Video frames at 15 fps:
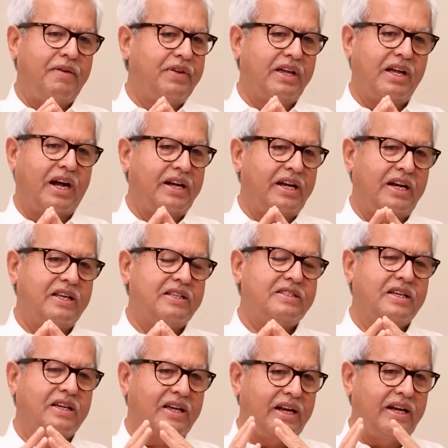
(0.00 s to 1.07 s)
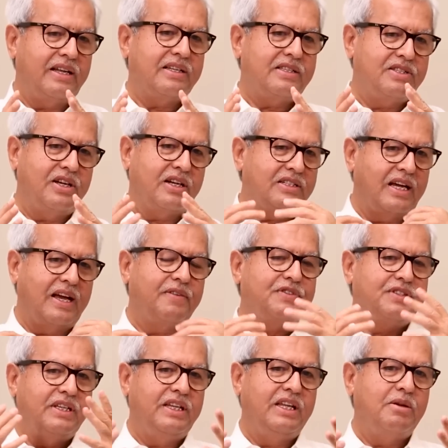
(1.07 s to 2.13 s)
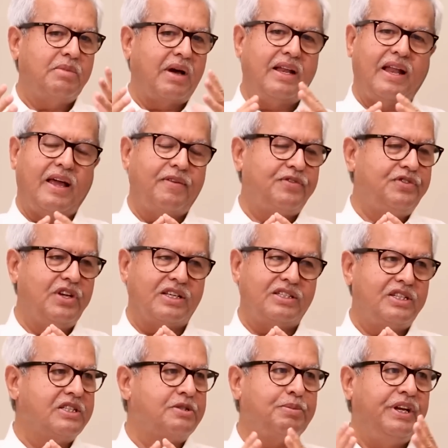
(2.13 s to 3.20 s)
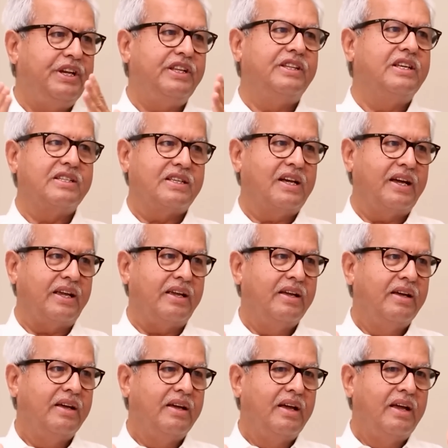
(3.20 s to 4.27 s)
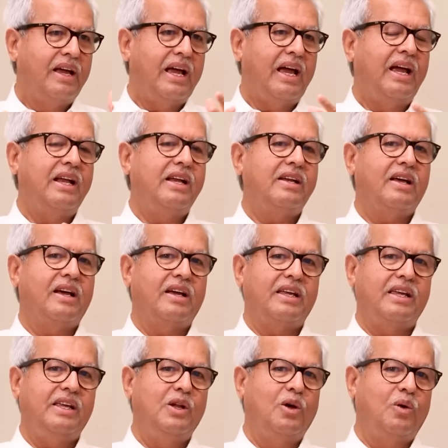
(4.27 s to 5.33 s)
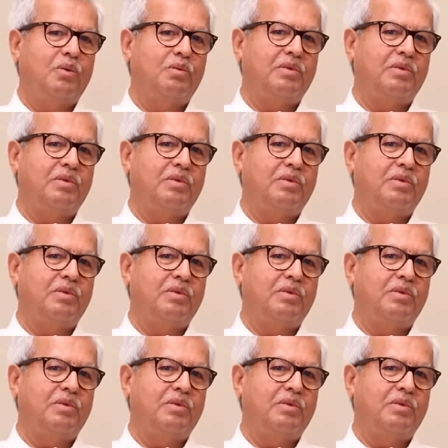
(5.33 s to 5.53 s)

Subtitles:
regarded as the greatest judge I have seen in my life, Justice P.D. Desai. And, you know,